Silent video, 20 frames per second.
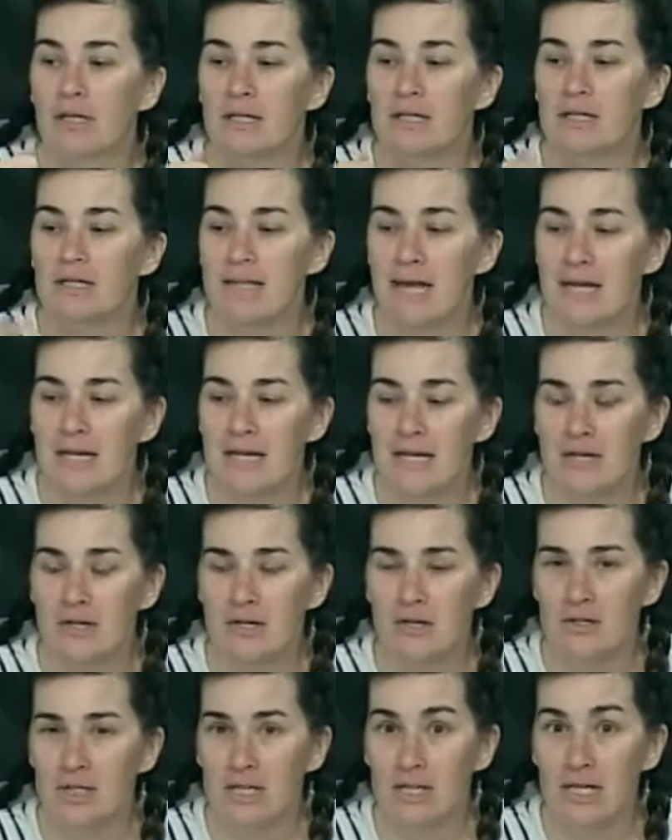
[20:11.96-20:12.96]
sending in
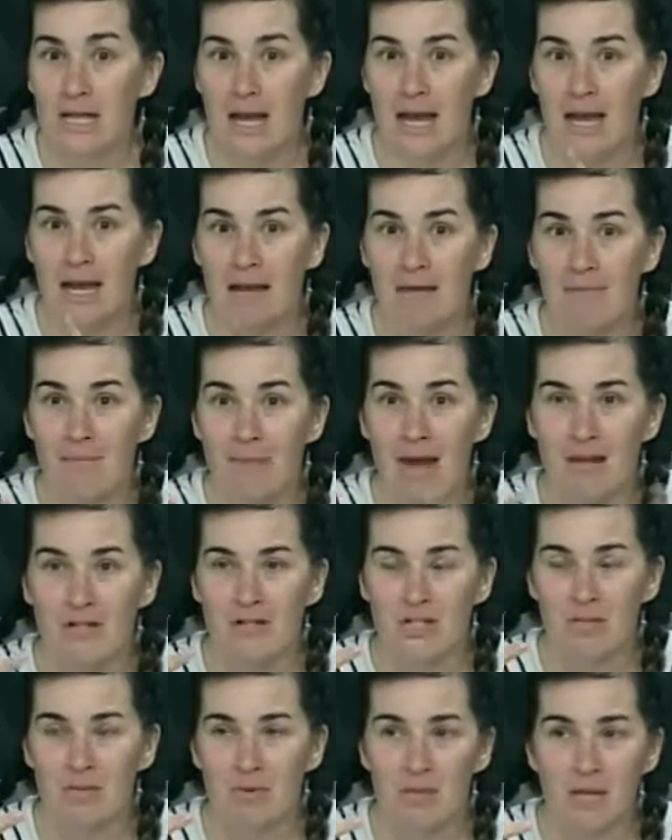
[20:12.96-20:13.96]
your DNA and
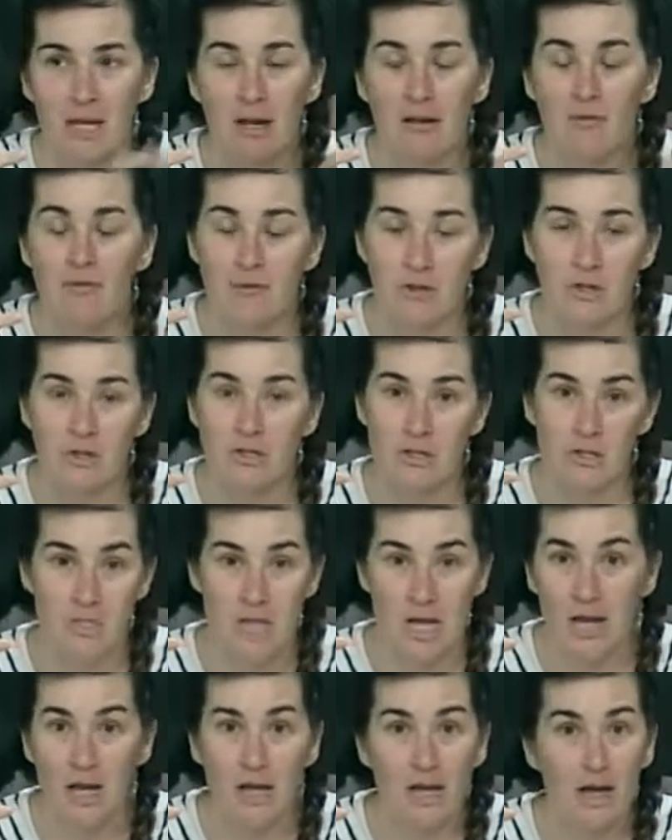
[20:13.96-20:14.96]
matching with like a first or
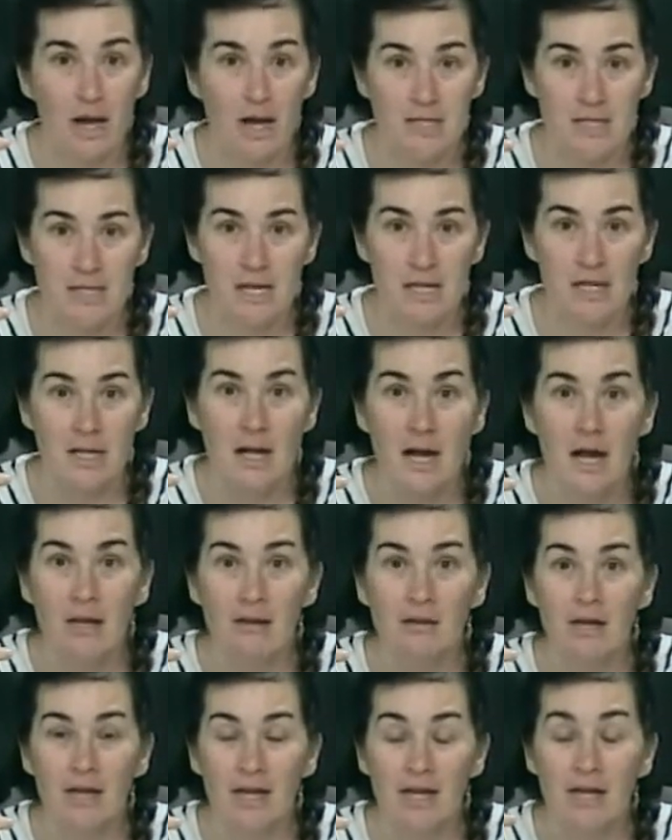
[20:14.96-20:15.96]
second cousin
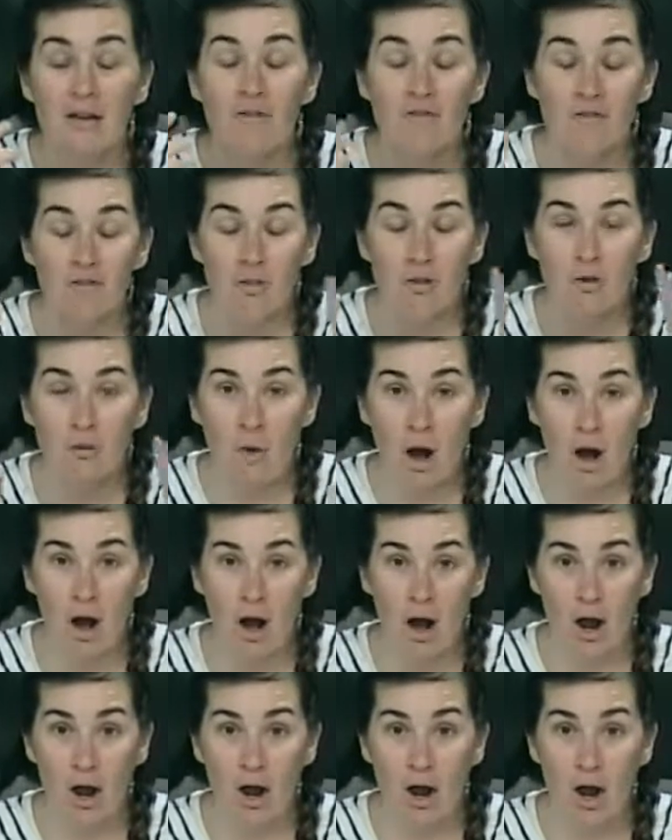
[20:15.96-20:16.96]
if you
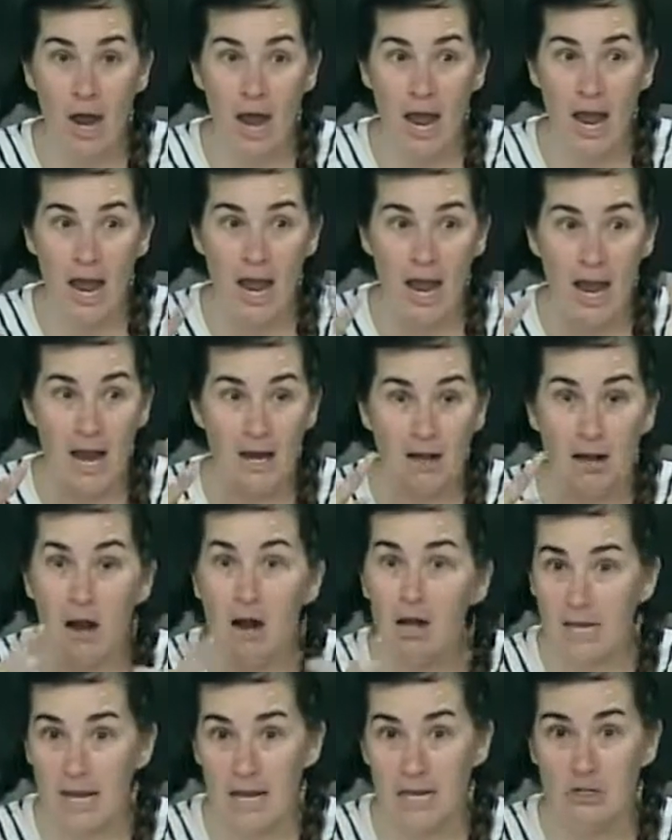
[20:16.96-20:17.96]
are a
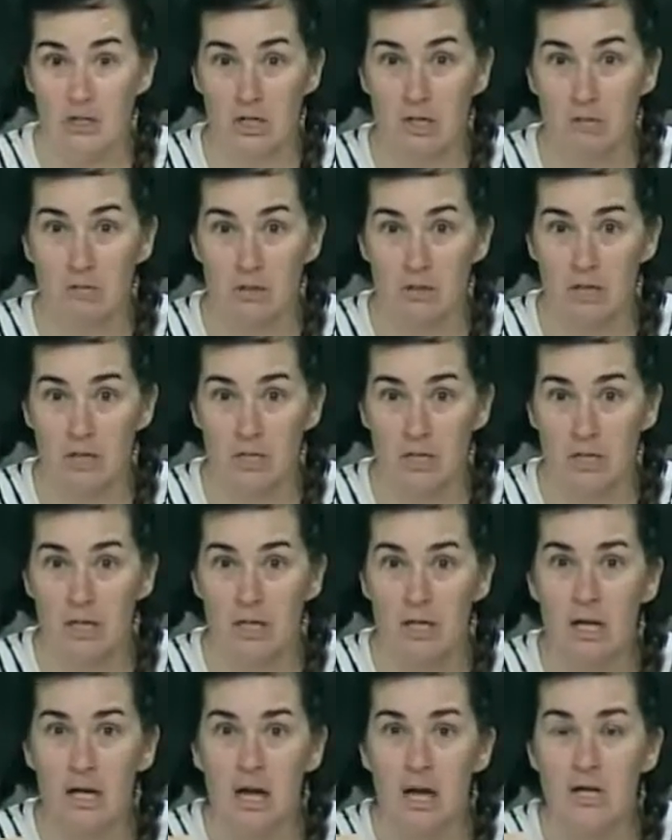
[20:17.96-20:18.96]
Caucasian
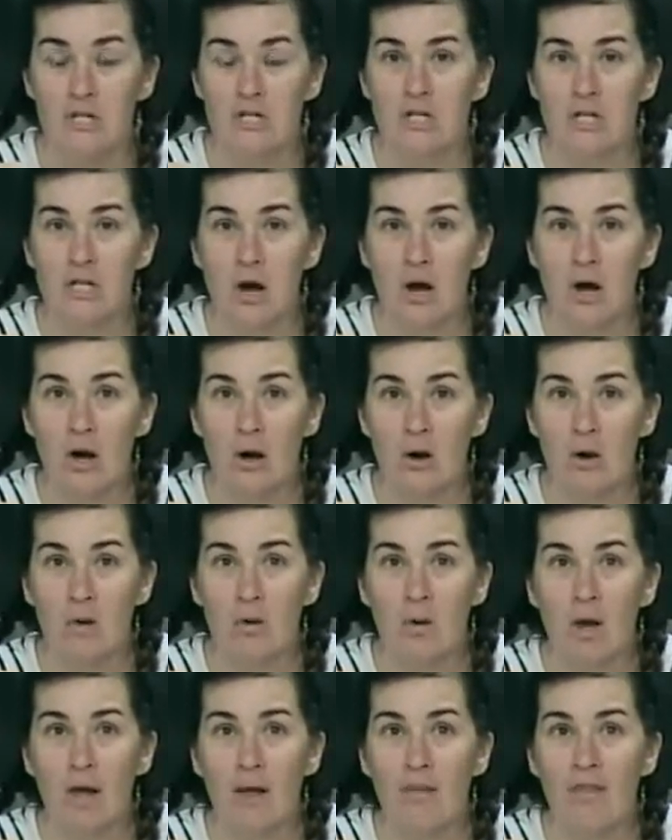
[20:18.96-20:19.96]
person.
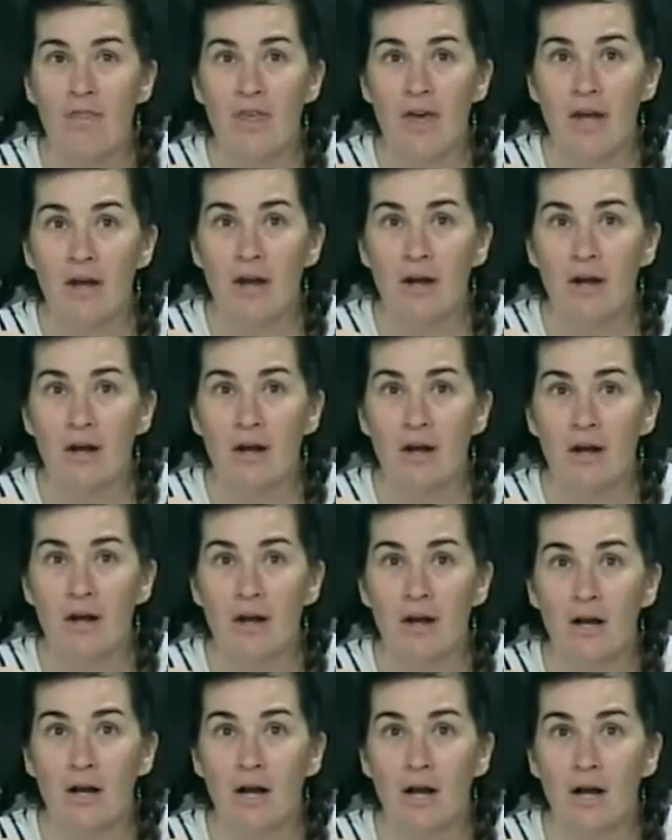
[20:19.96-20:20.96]
So the